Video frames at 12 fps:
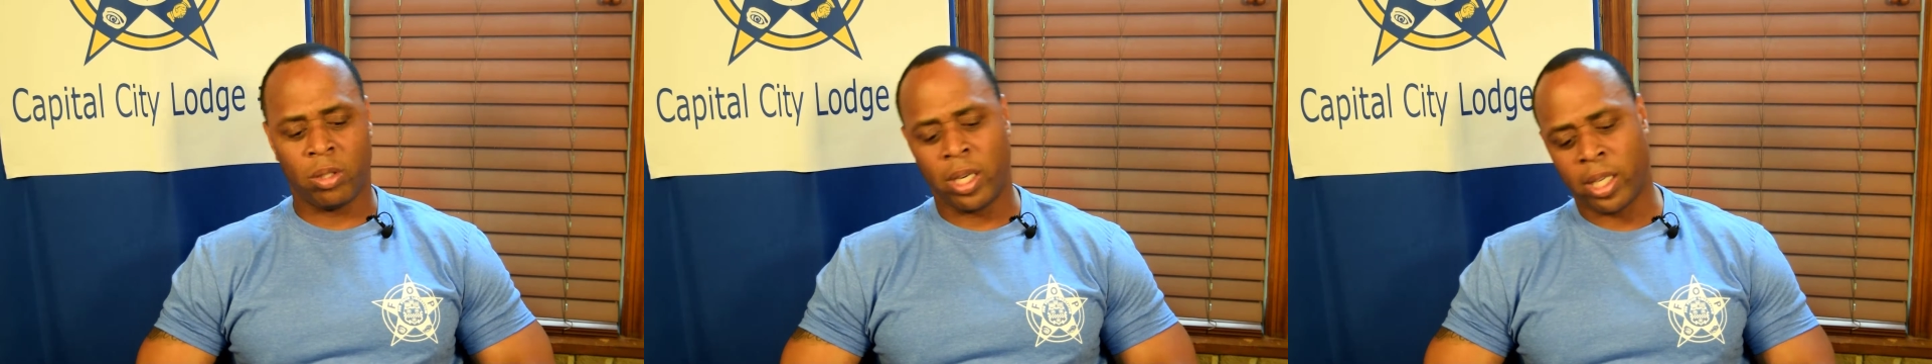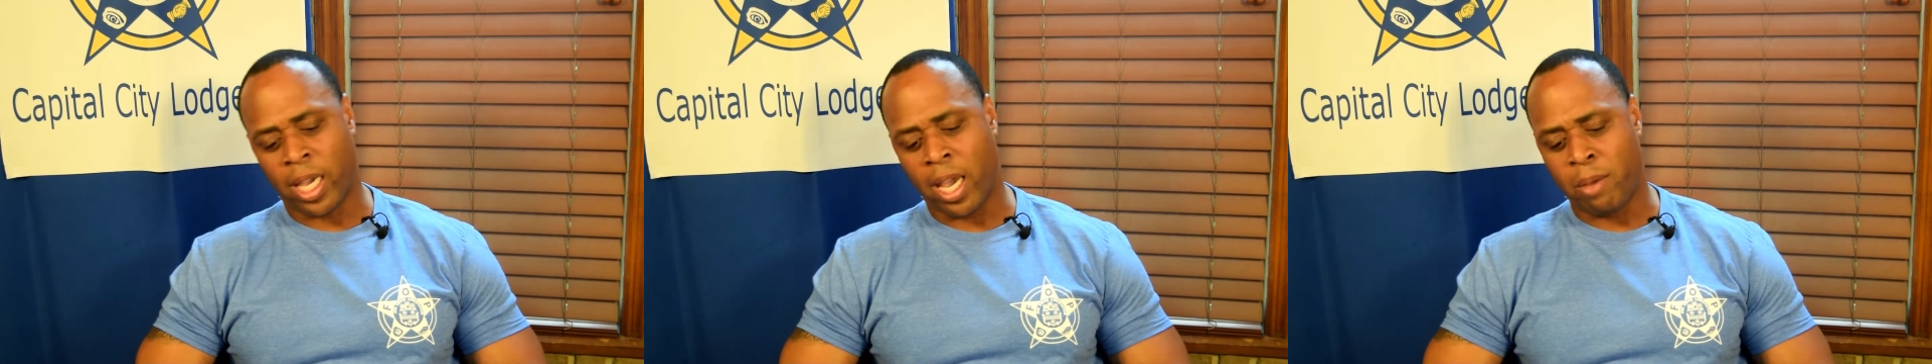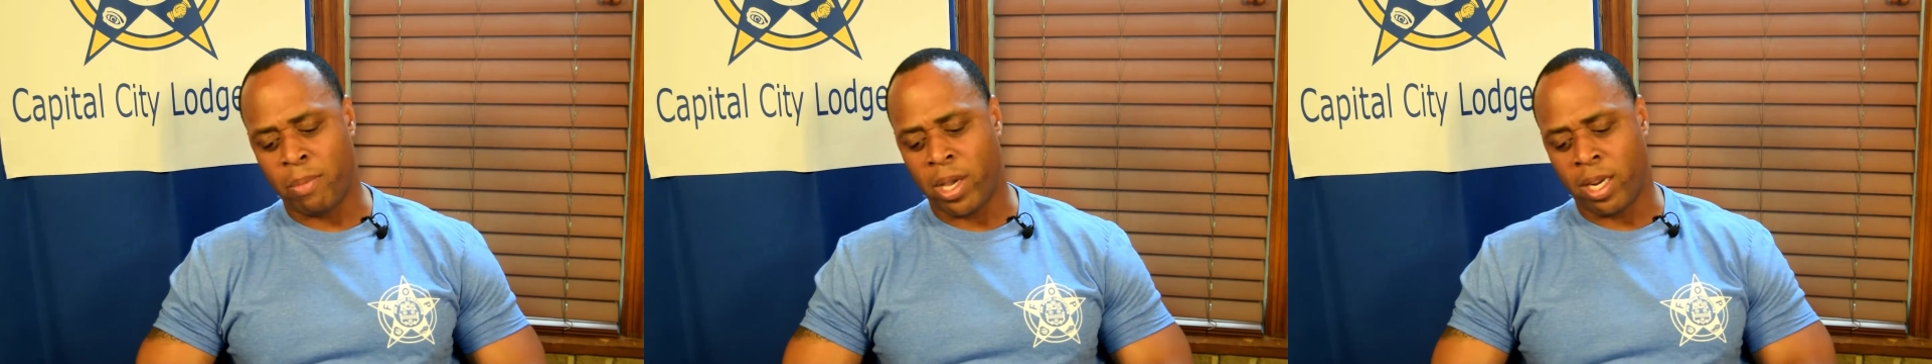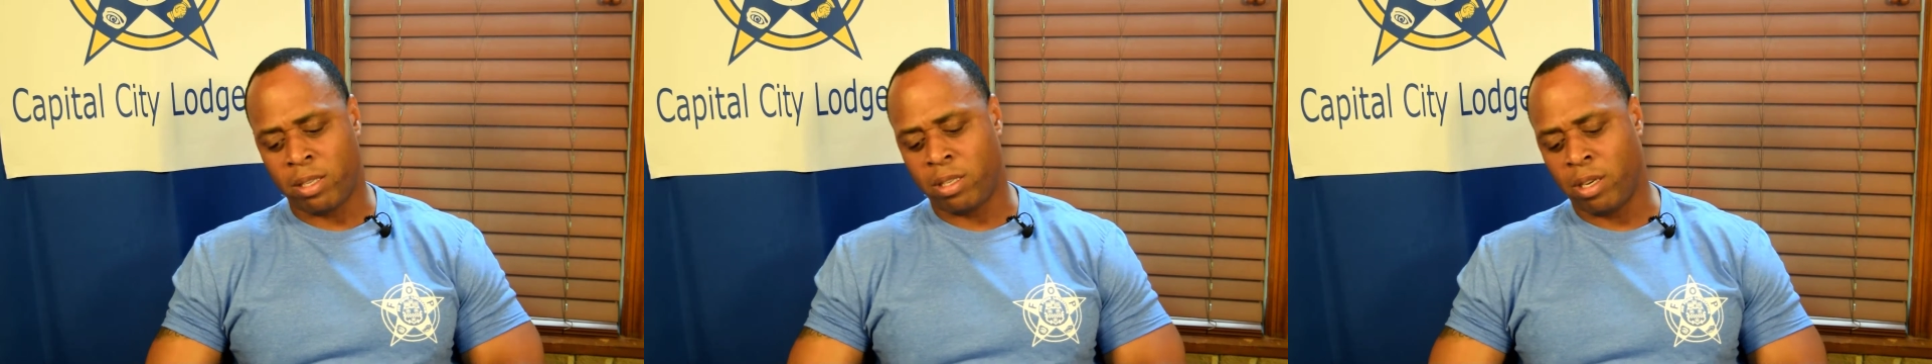I came in,
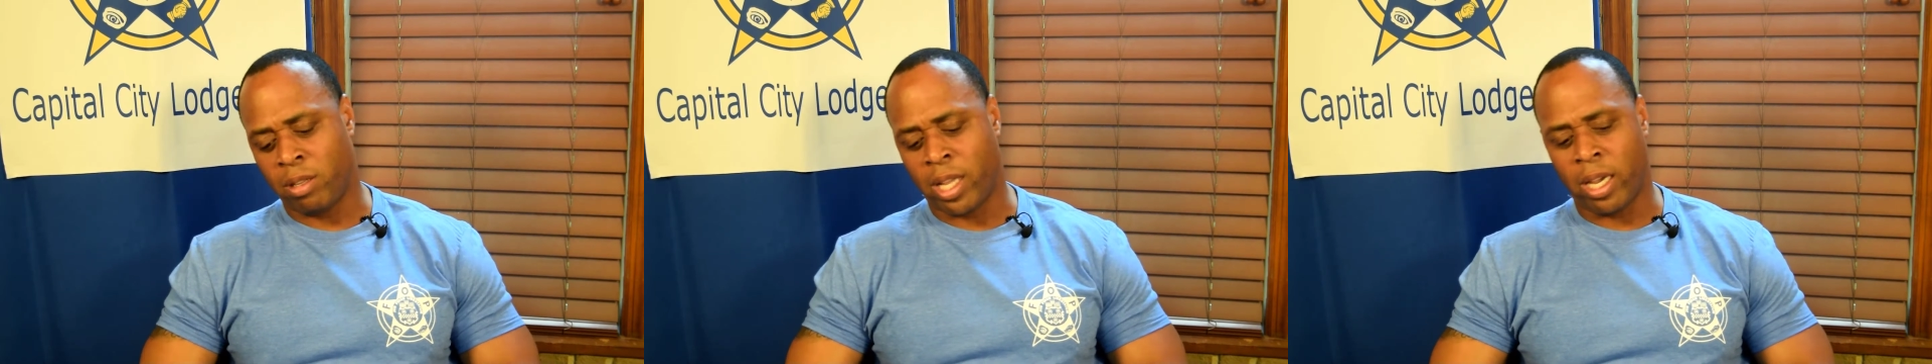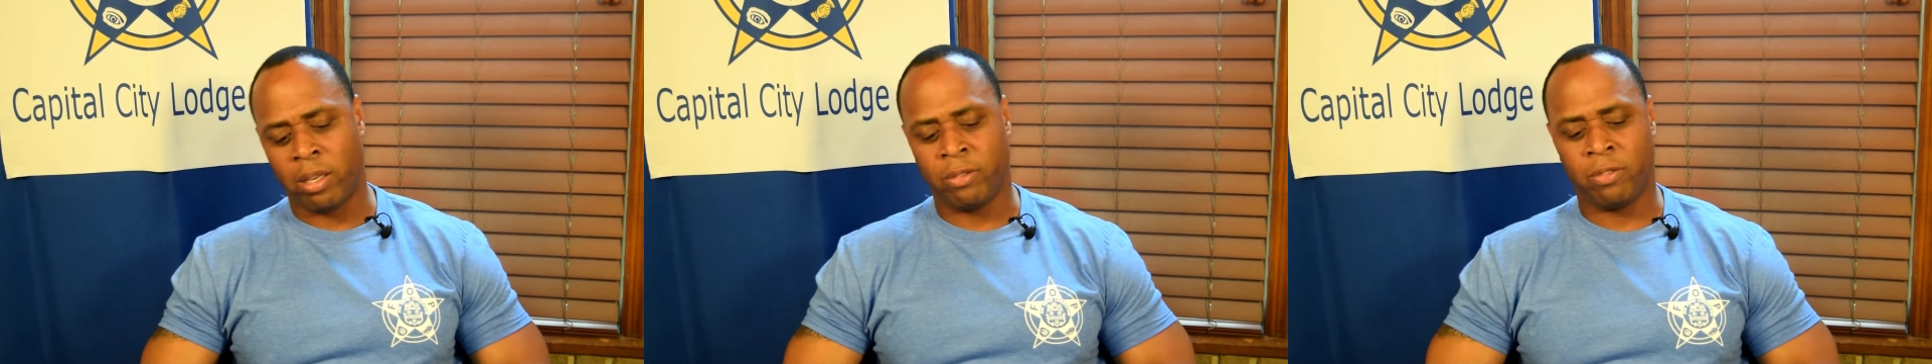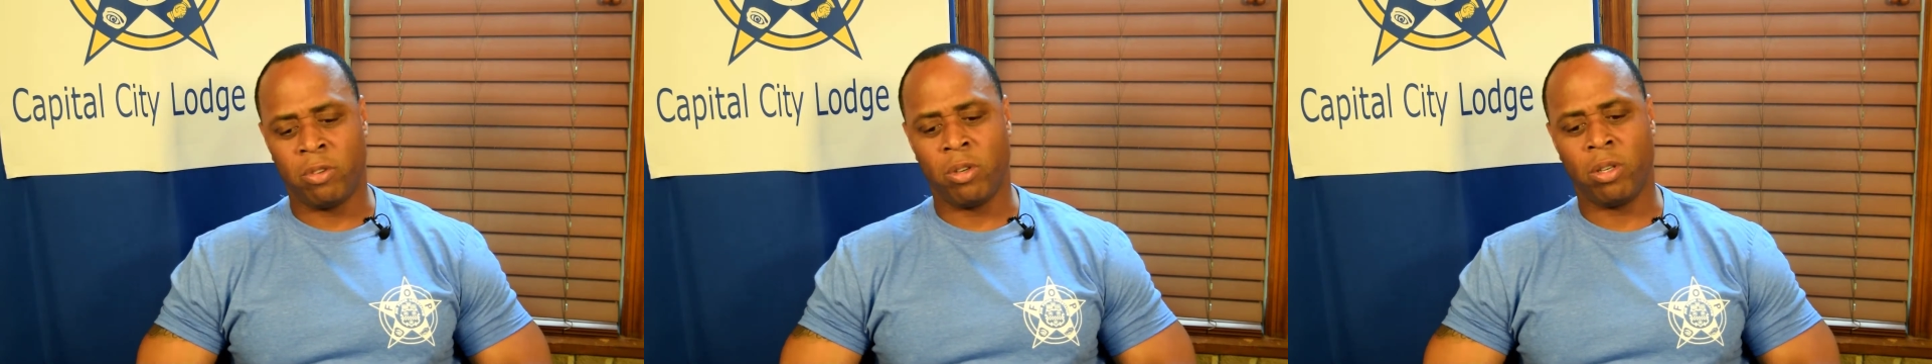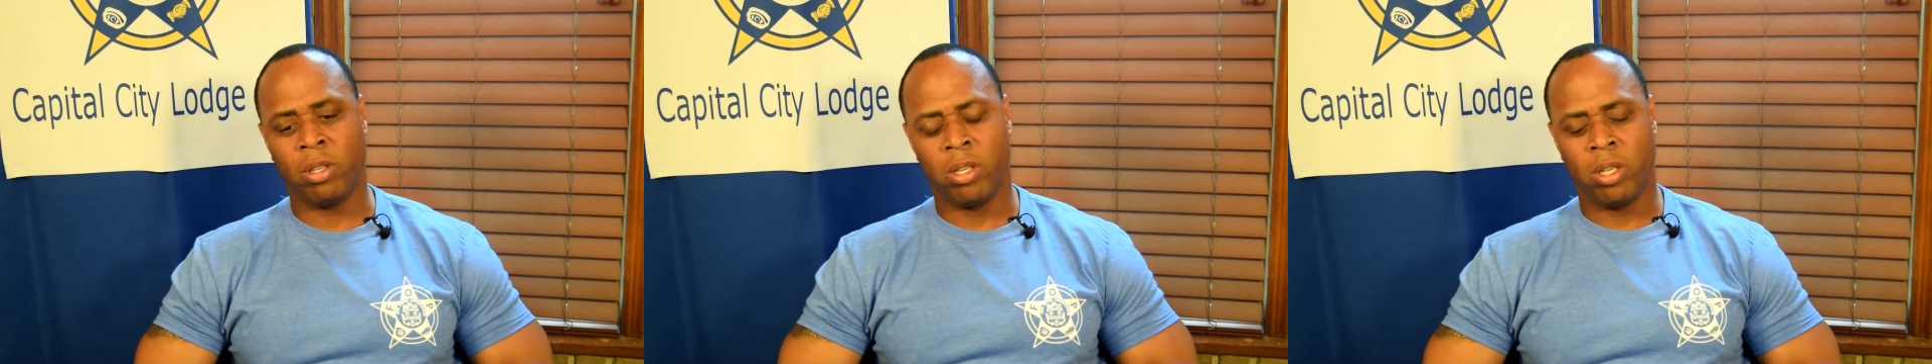I see her laying on the
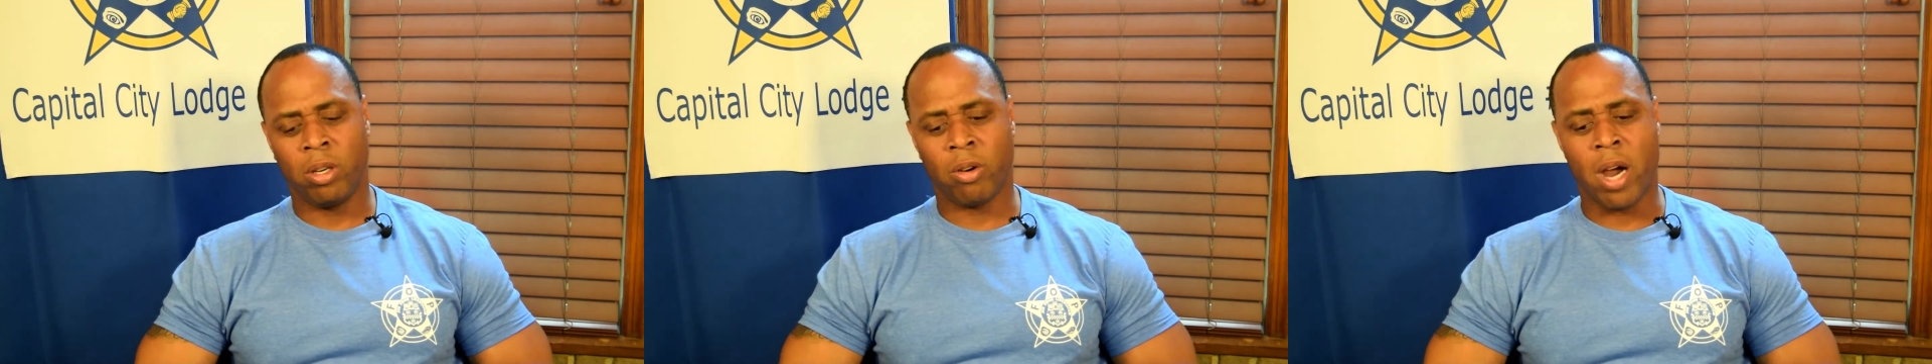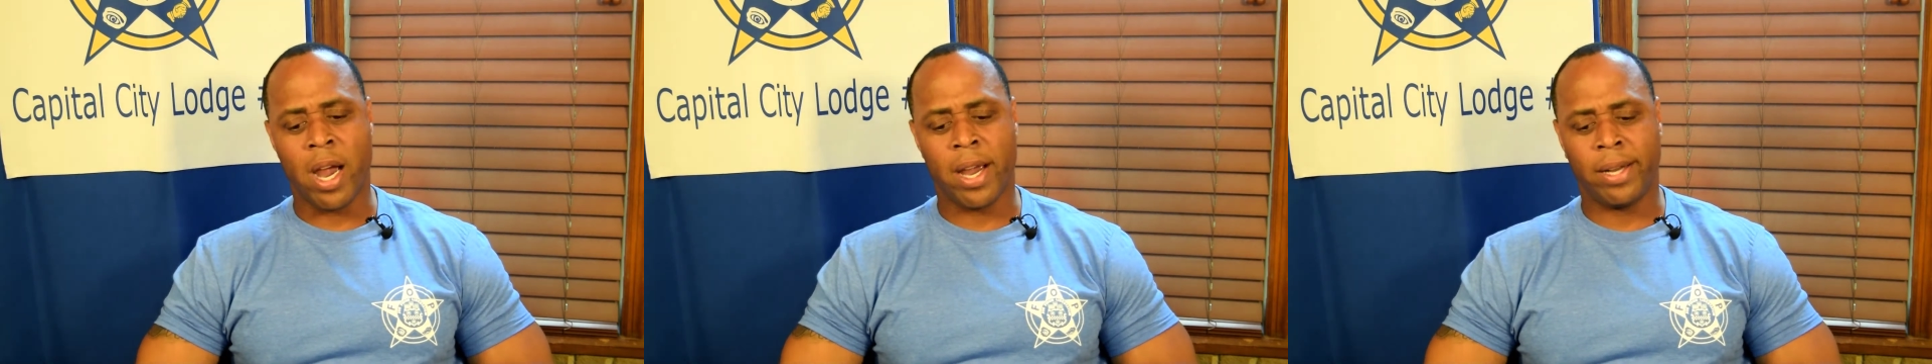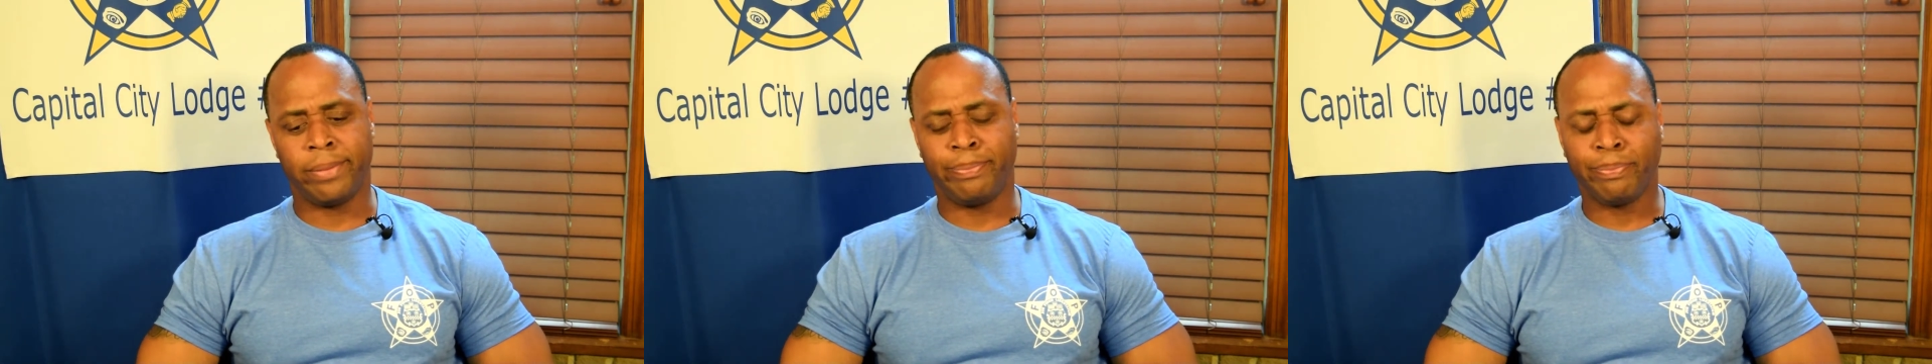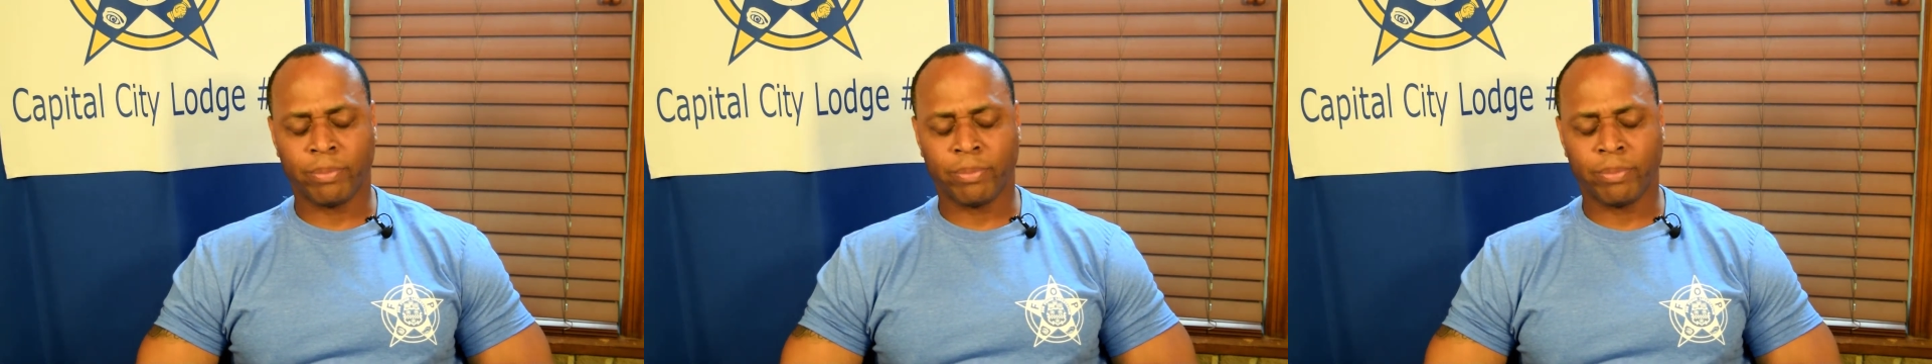floor crying.